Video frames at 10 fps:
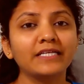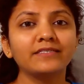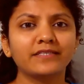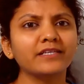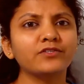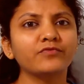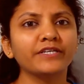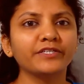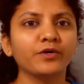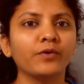This
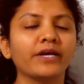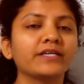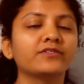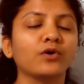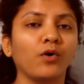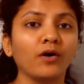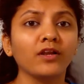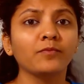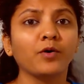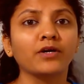video is all
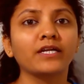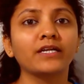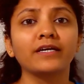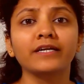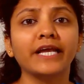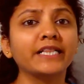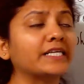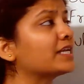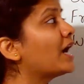about learning that